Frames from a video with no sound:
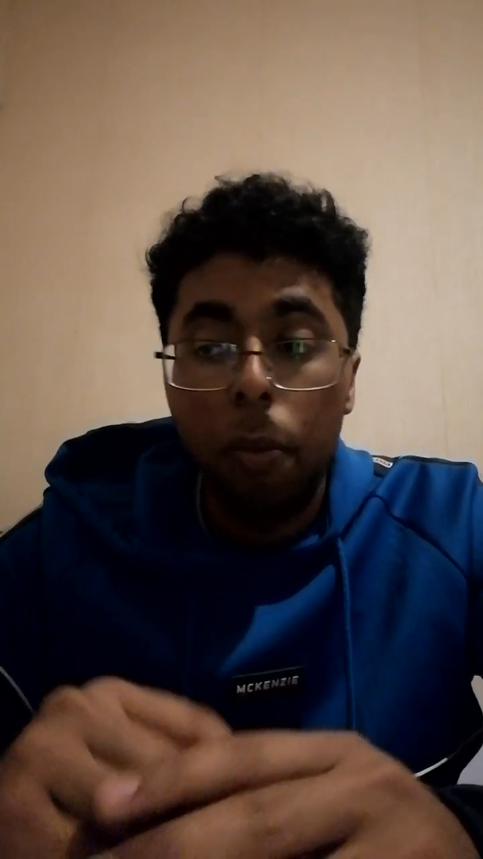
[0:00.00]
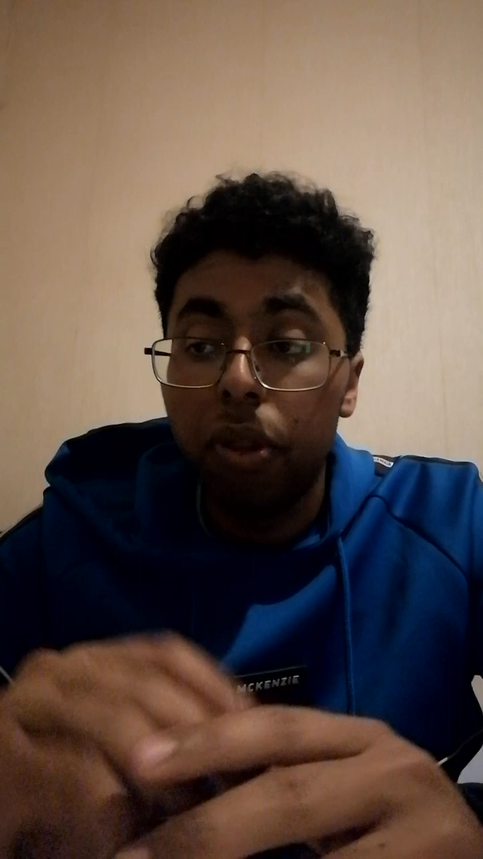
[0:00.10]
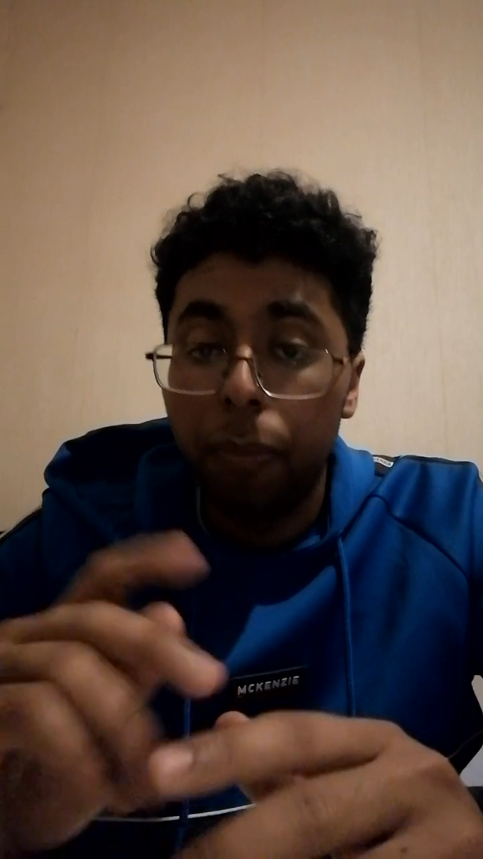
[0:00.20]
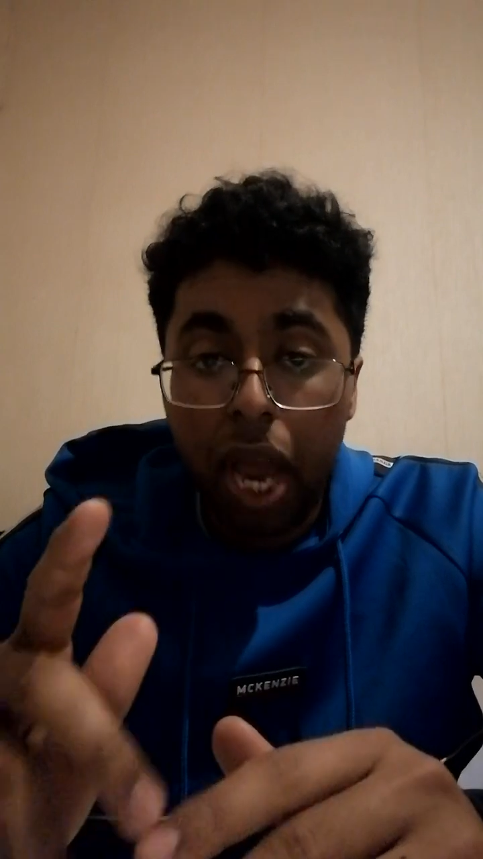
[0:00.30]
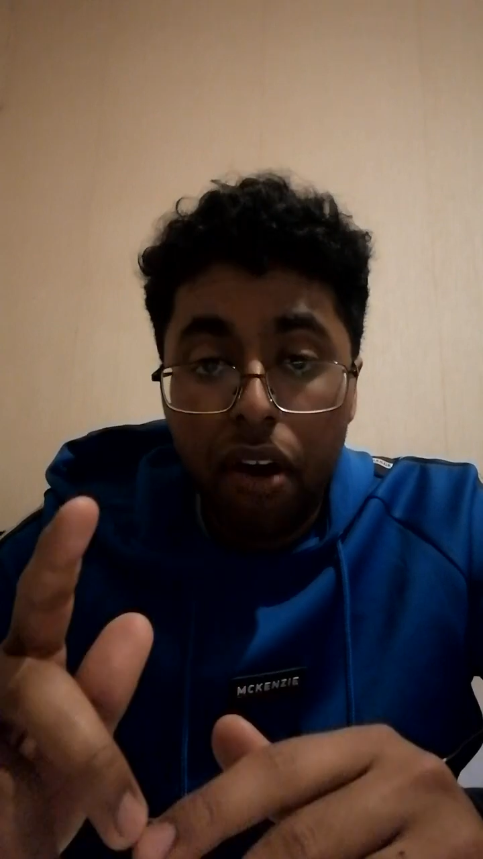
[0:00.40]

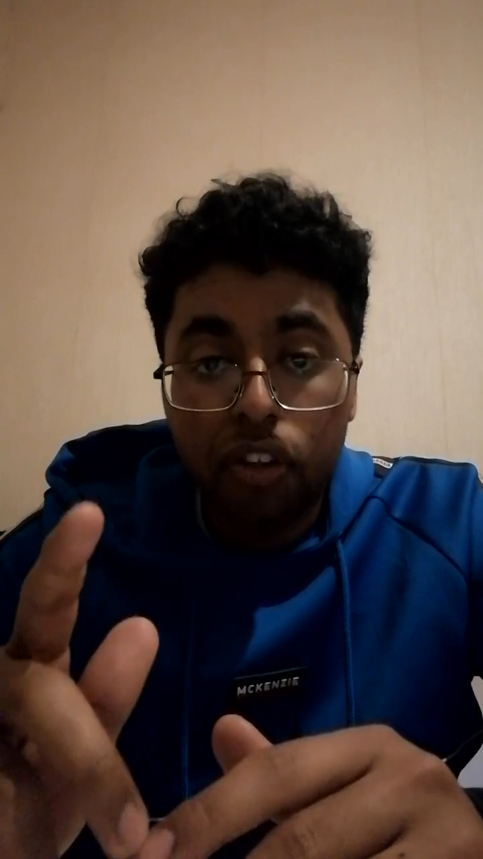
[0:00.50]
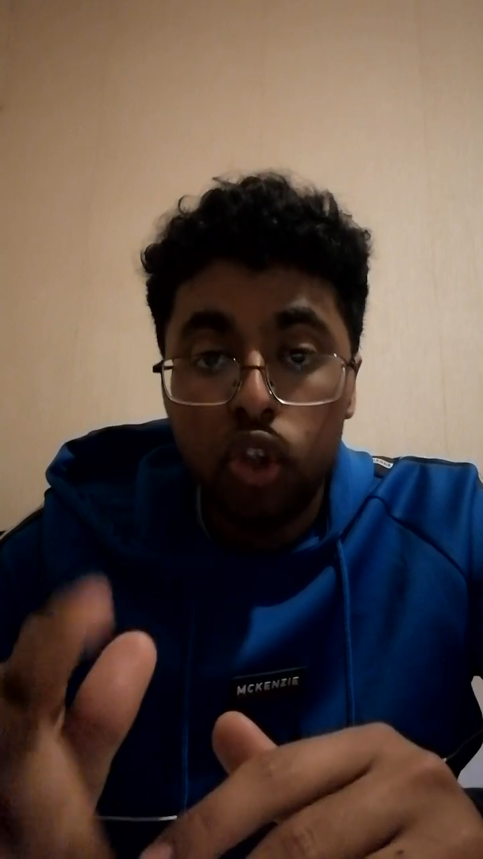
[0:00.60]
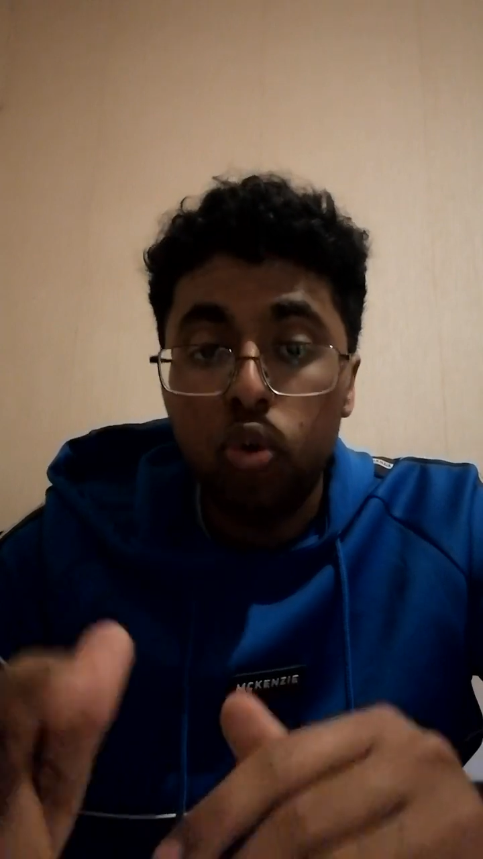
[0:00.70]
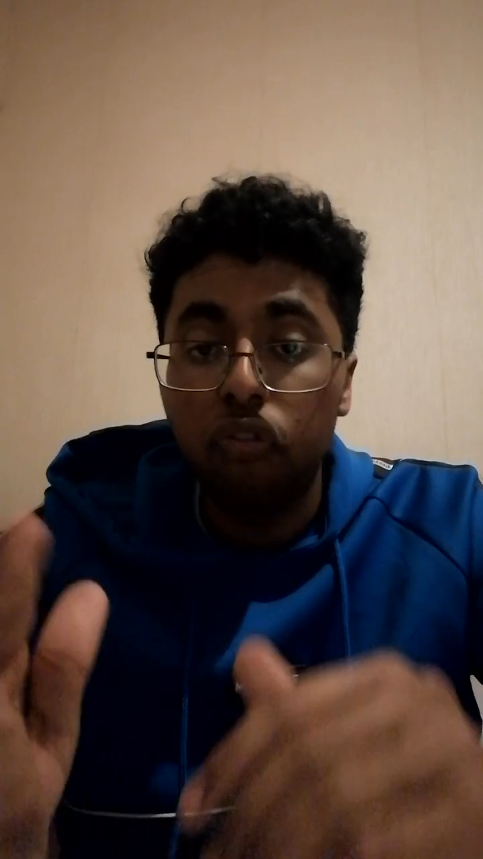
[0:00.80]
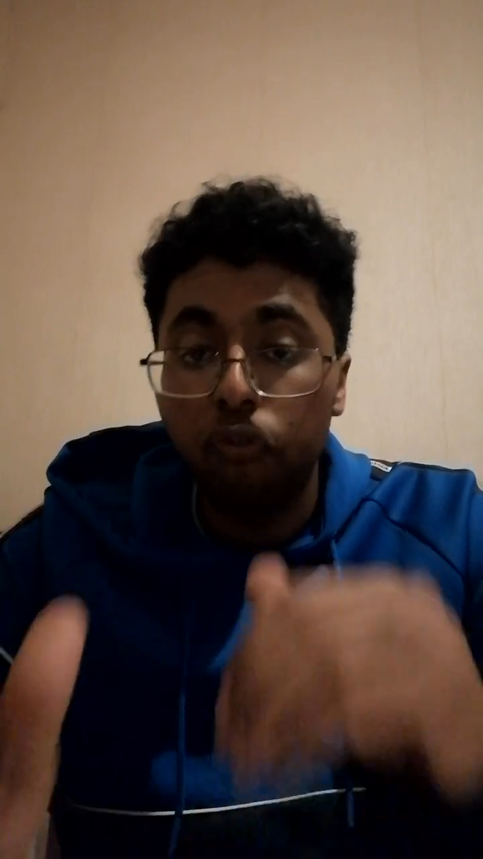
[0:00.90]
But the
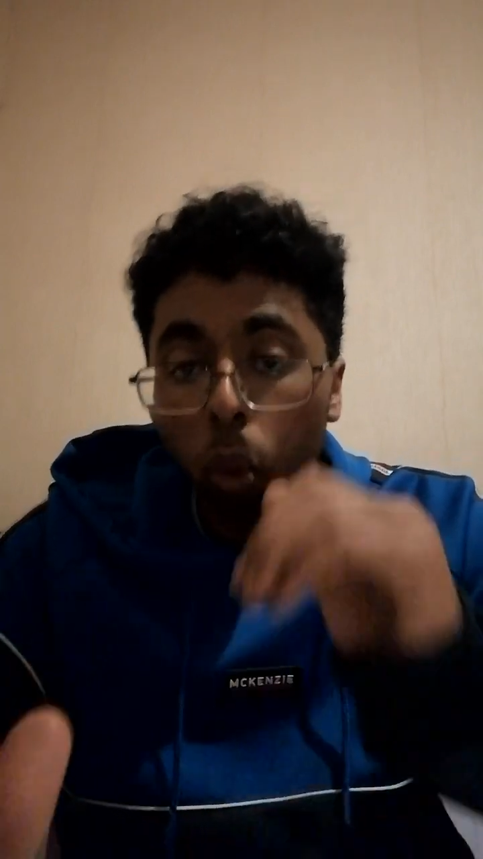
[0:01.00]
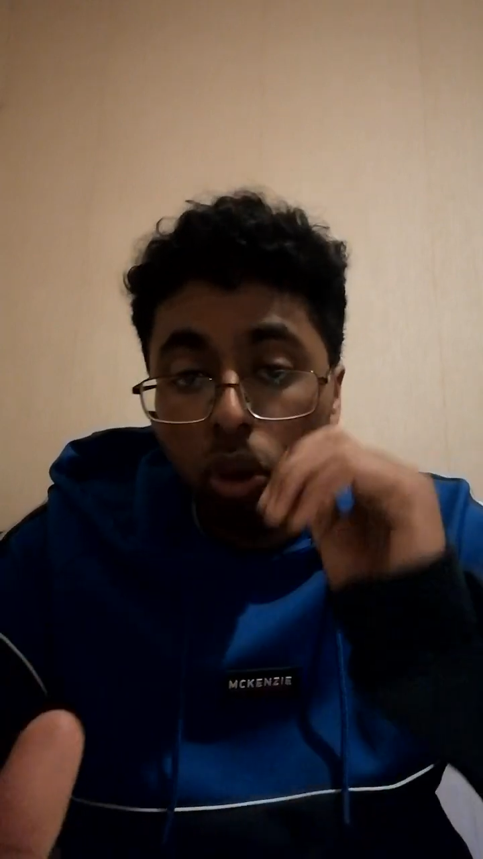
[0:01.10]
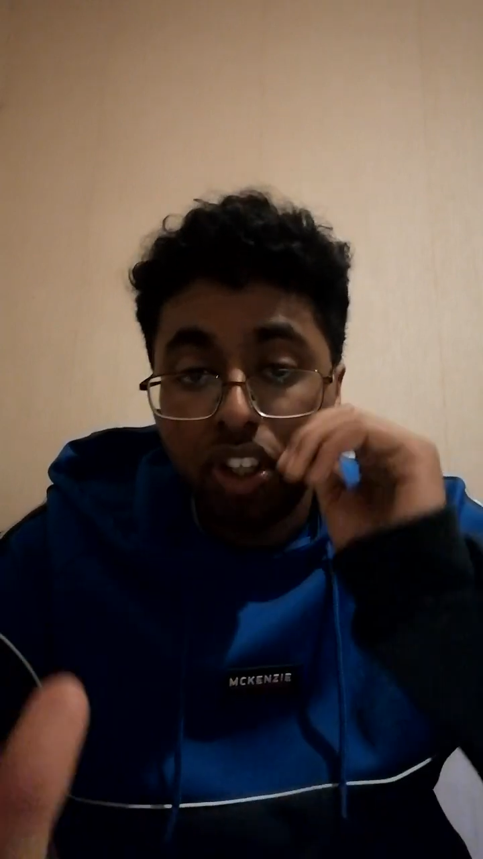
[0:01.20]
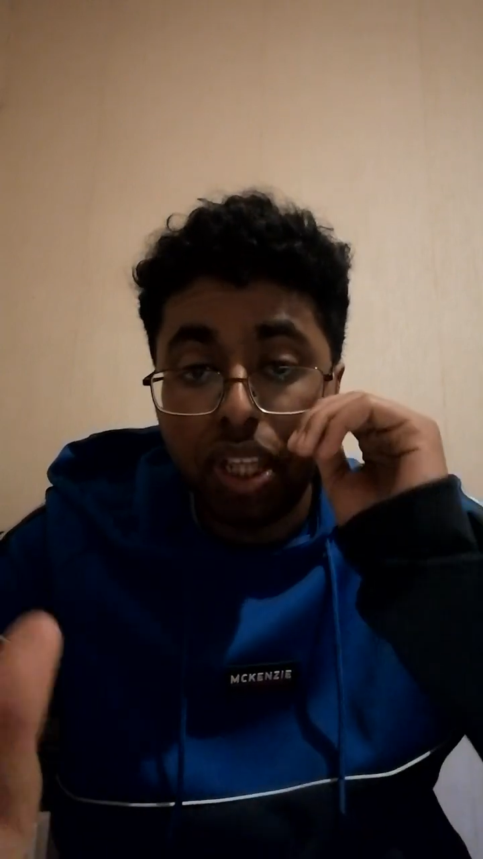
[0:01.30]
parents who force